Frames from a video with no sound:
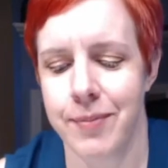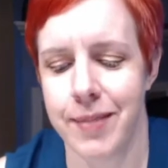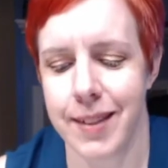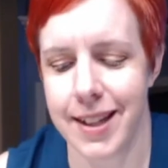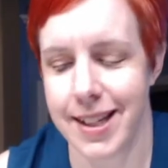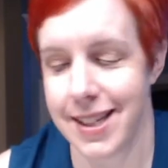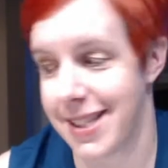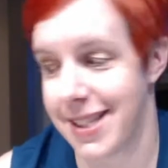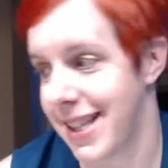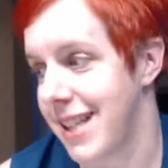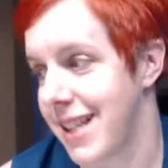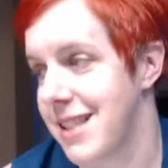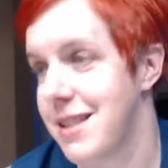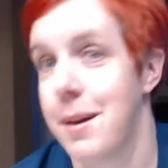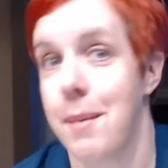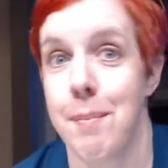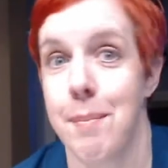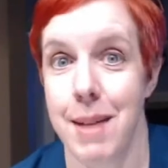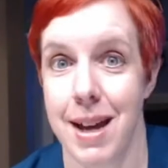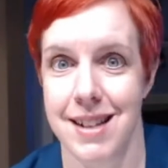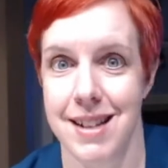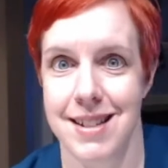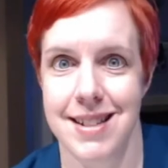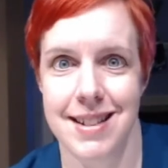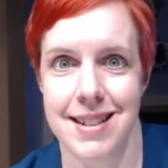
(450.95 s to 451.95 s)
because that's a
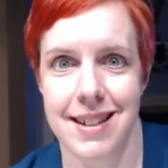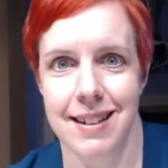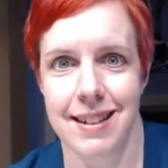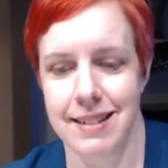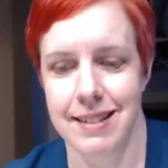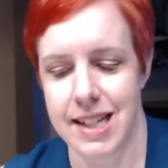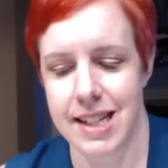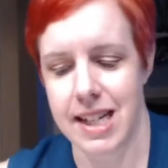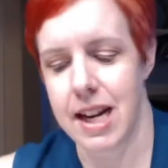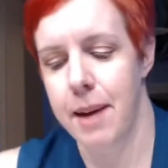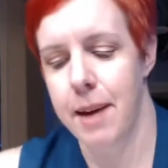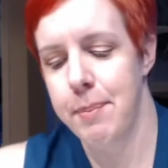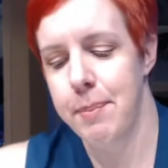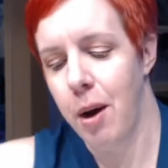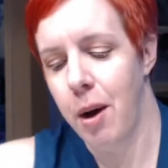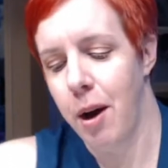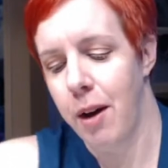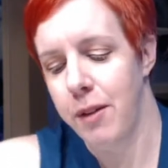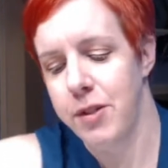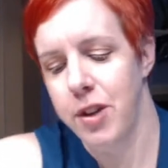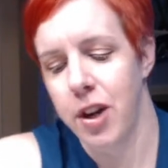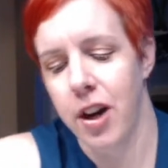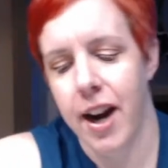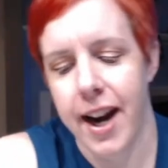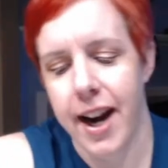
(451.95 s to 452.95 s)
mess to clean up
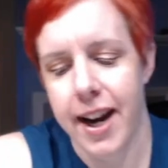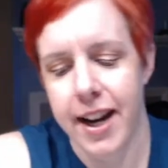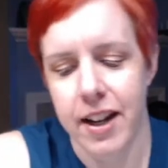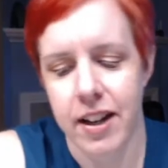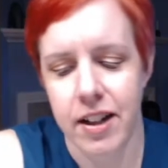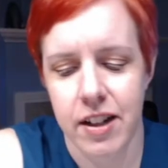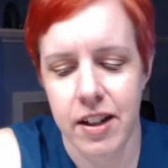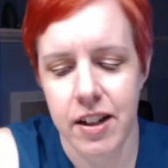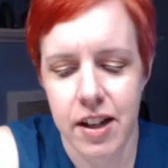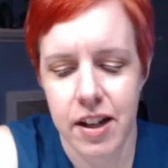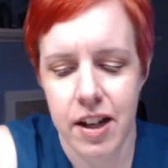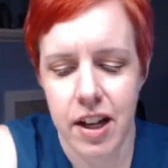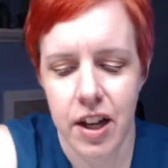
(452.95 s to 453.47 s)
off your iron.